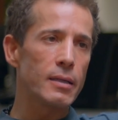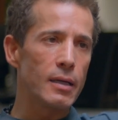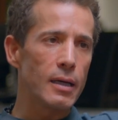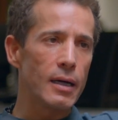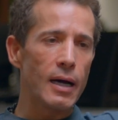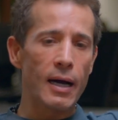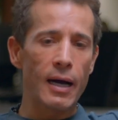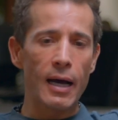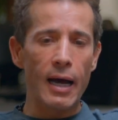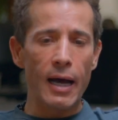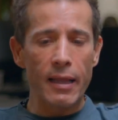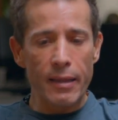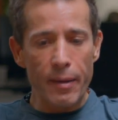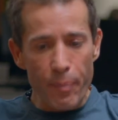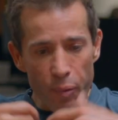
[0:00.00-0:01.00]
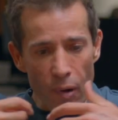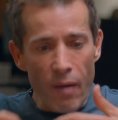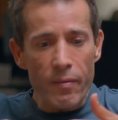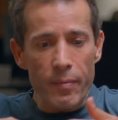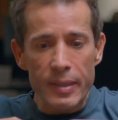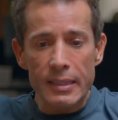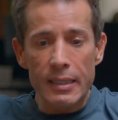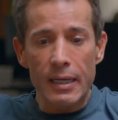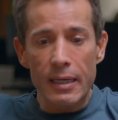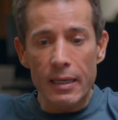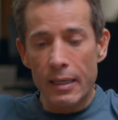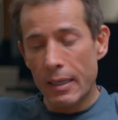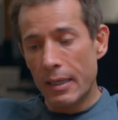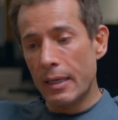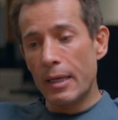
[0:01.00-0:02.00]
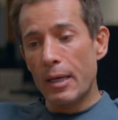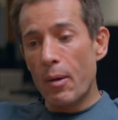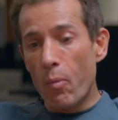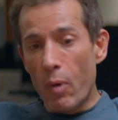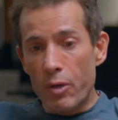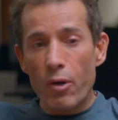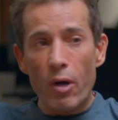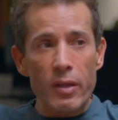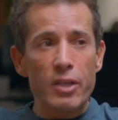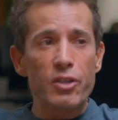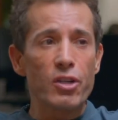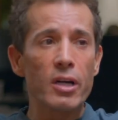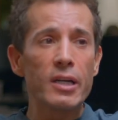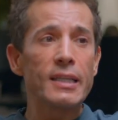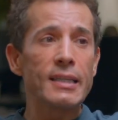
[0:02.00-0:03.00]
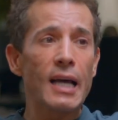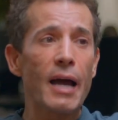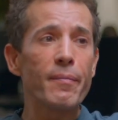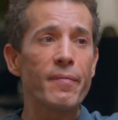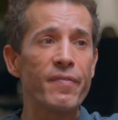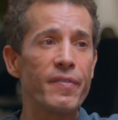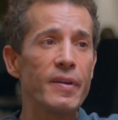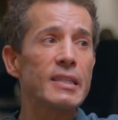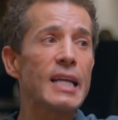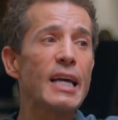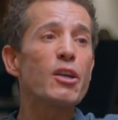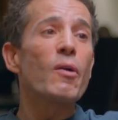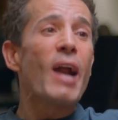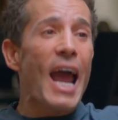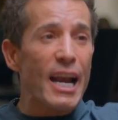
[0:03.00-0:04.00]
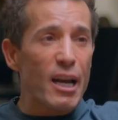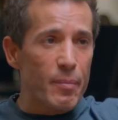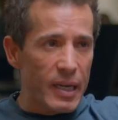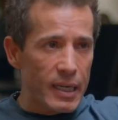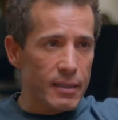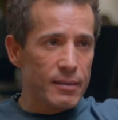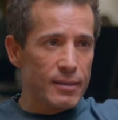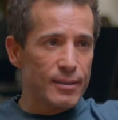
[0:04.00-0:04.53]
And the problem is that when you're on the journey, time feels like your enemy,